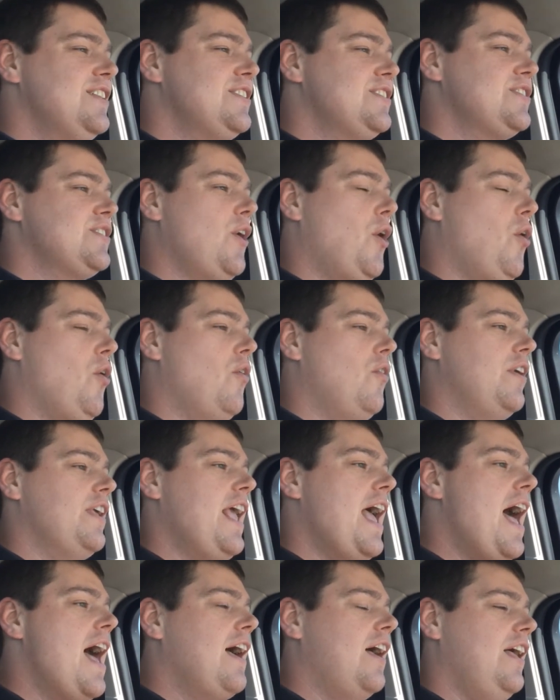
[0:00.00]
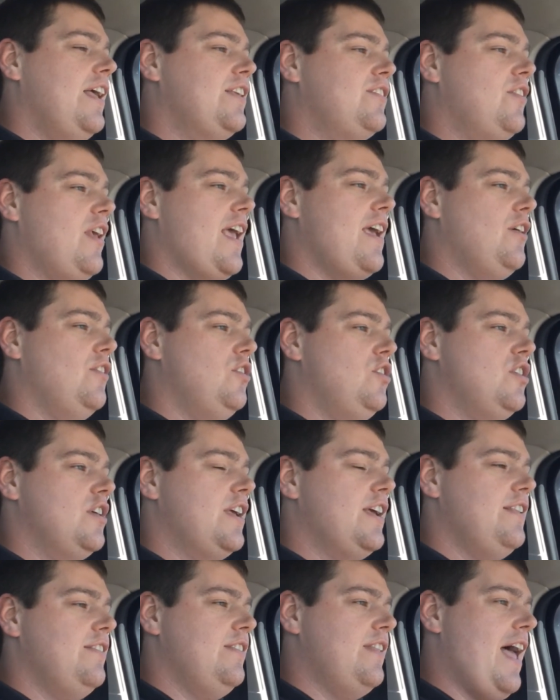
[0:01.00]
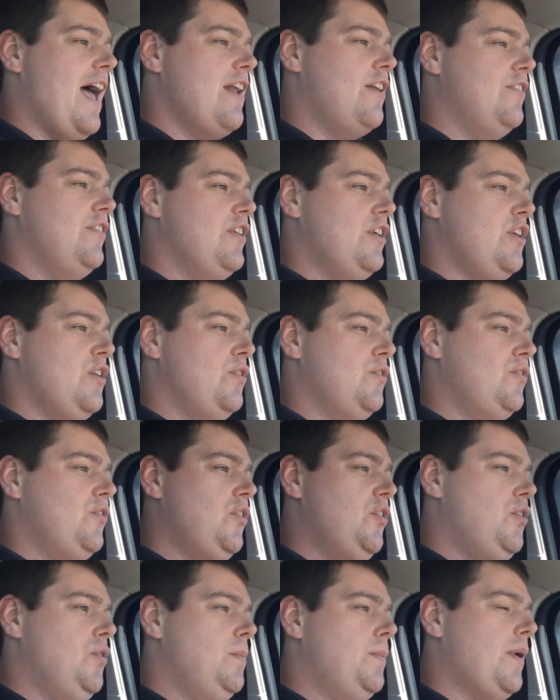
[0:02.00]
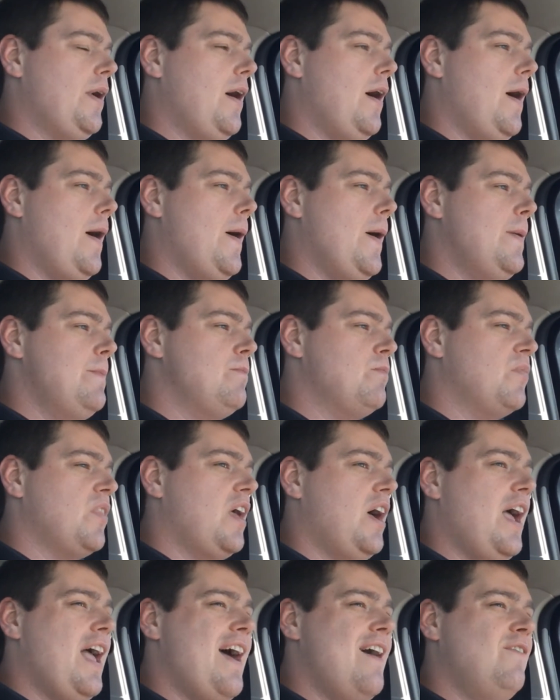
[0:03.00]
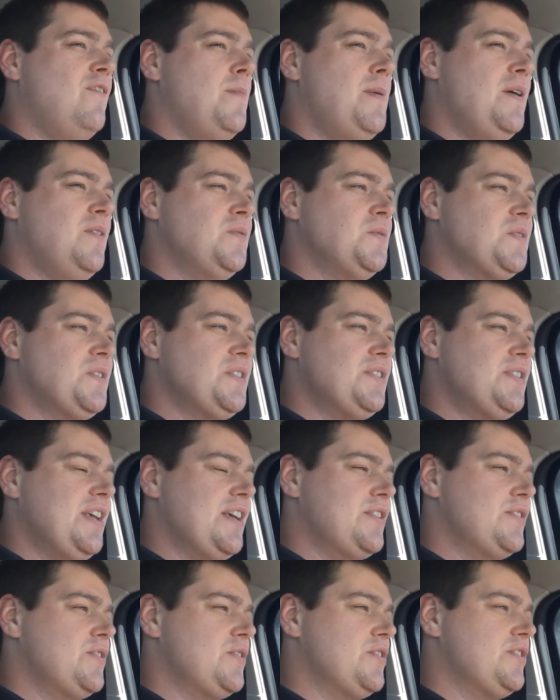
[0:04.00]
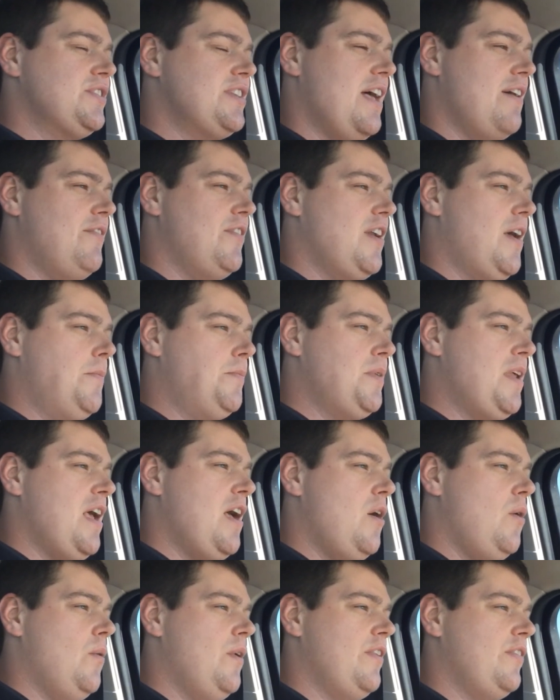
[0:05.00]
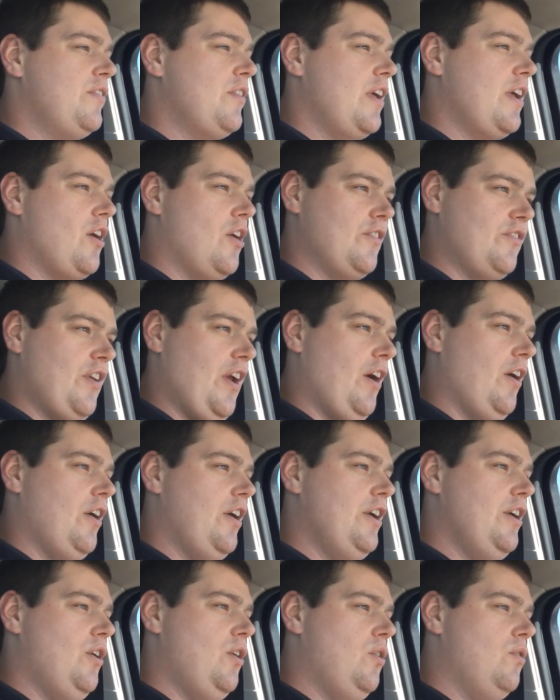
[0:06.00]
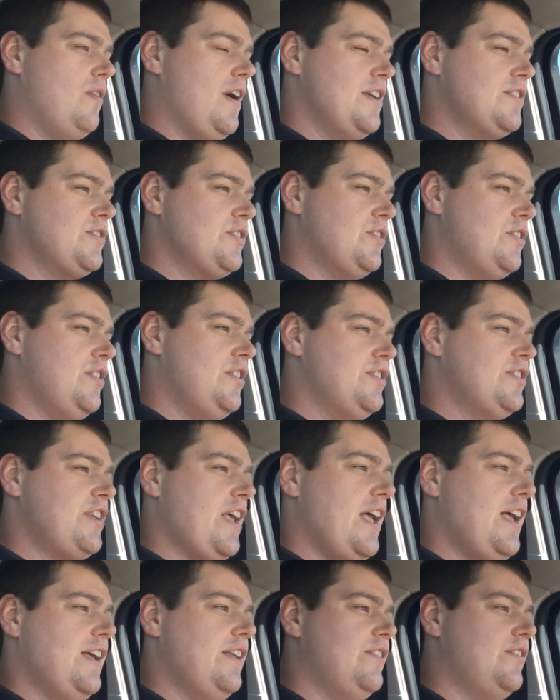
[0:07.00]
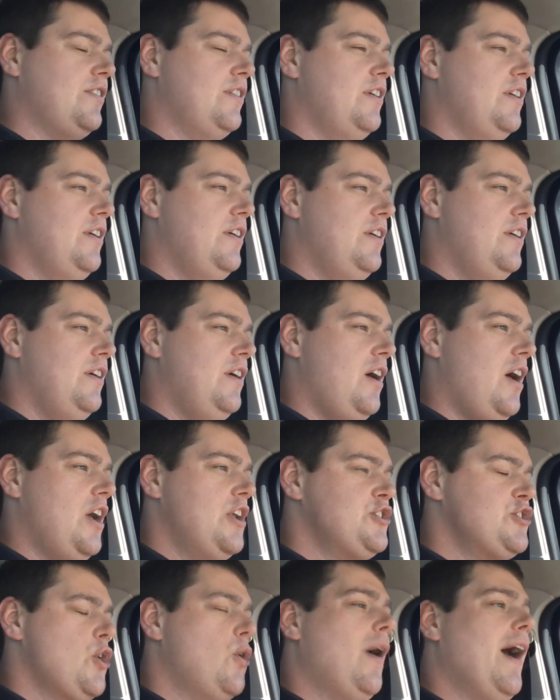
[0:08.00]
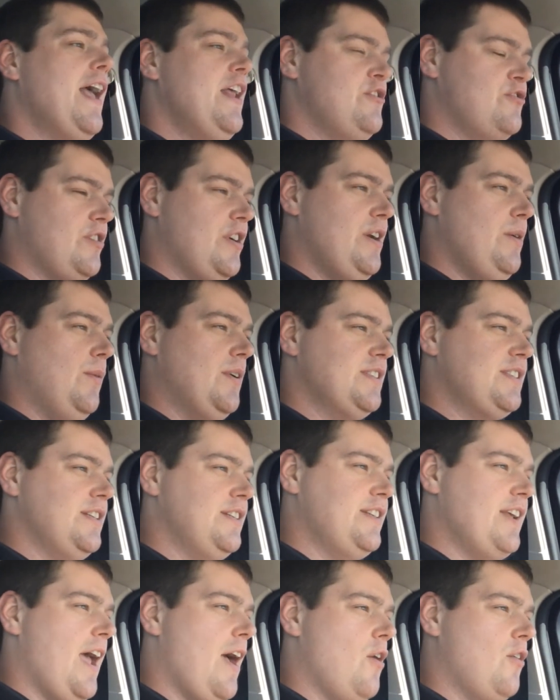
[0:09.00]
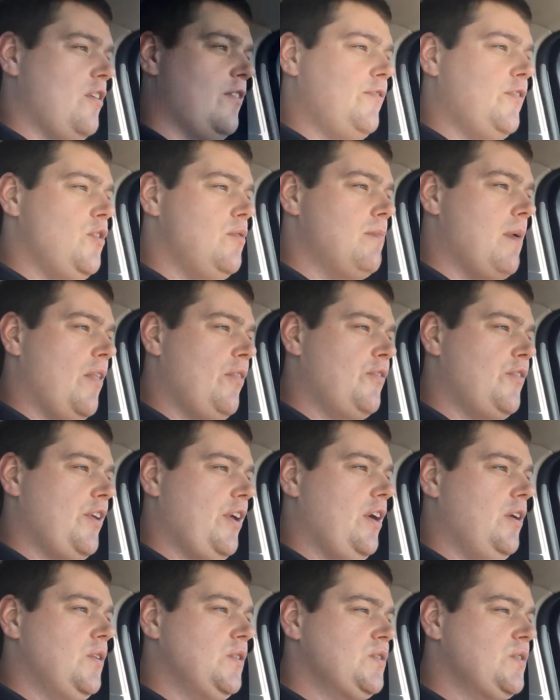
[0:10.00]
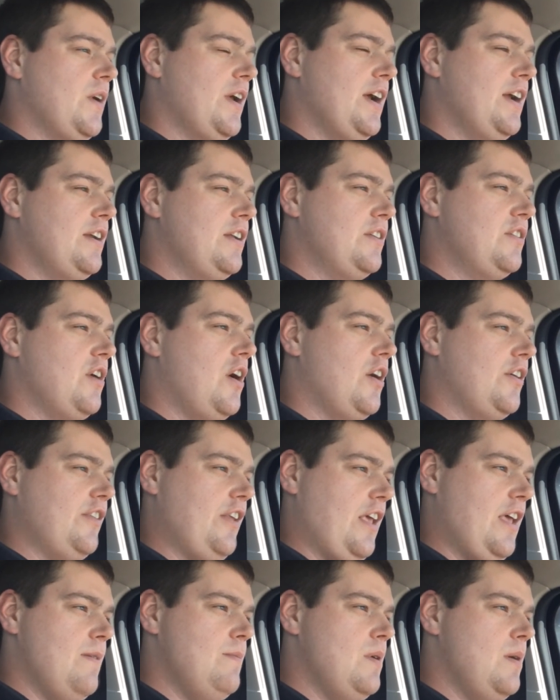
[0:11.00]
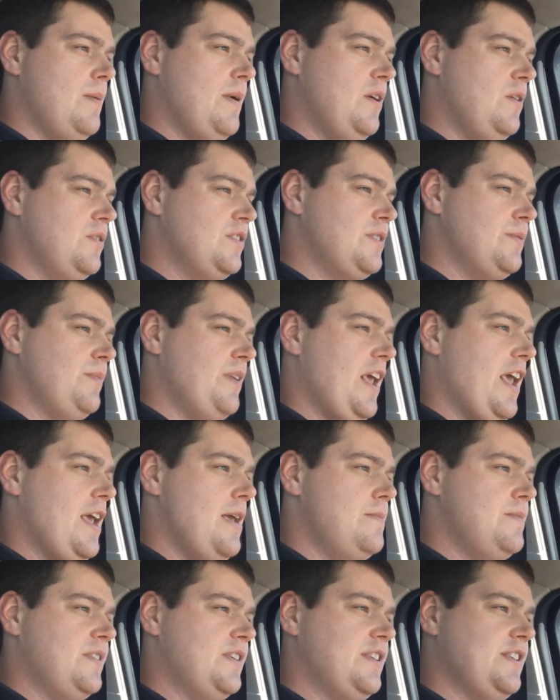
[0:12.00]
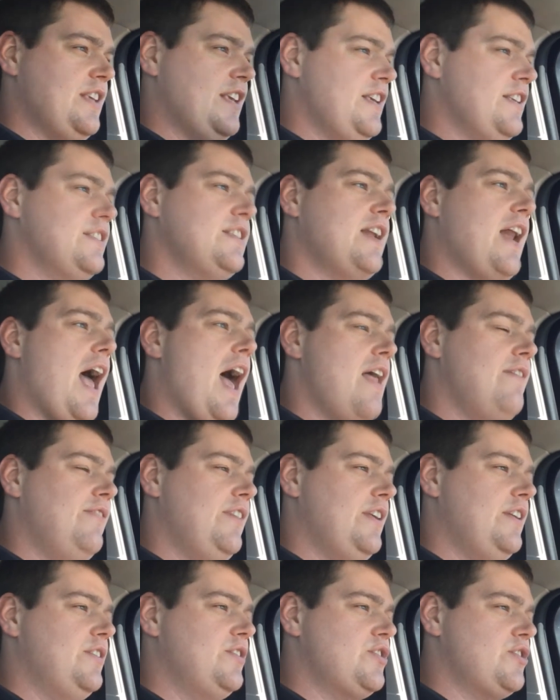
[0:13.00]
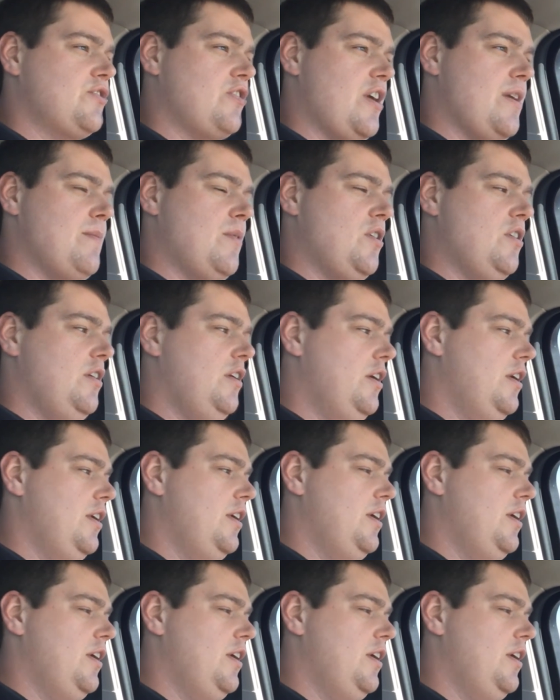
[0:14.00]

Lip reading: So yeah, like take a look at that on the YouTube. I have about 6 or 7 up now with like Ontario wrestlers, and Joe Hendry was in town a few months ago, so I got to talk to him about some games because he's an avid streamer.